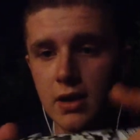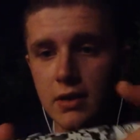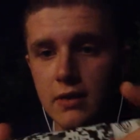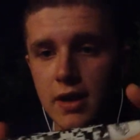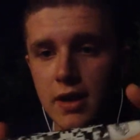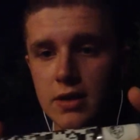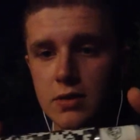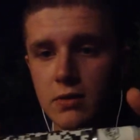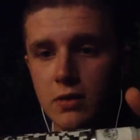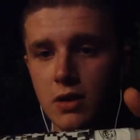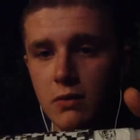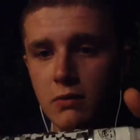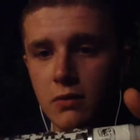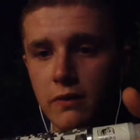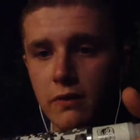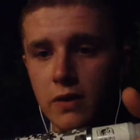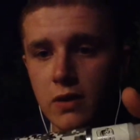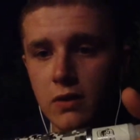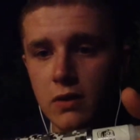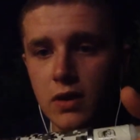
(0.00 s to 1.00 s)
That is what I'm
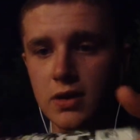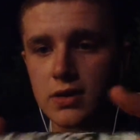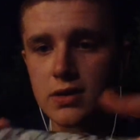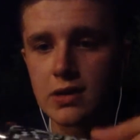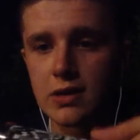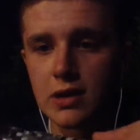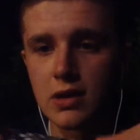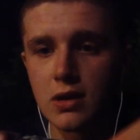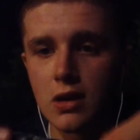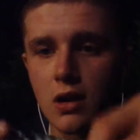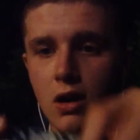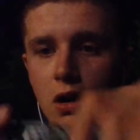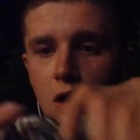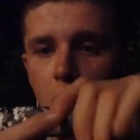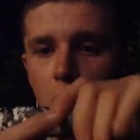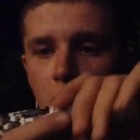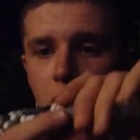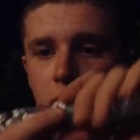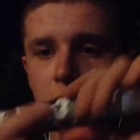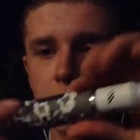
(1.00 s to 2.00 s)
reviewing. It's the
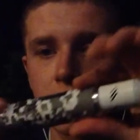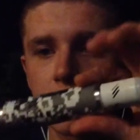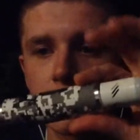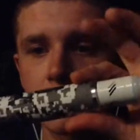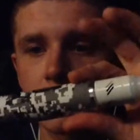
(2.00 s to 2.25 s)
all pure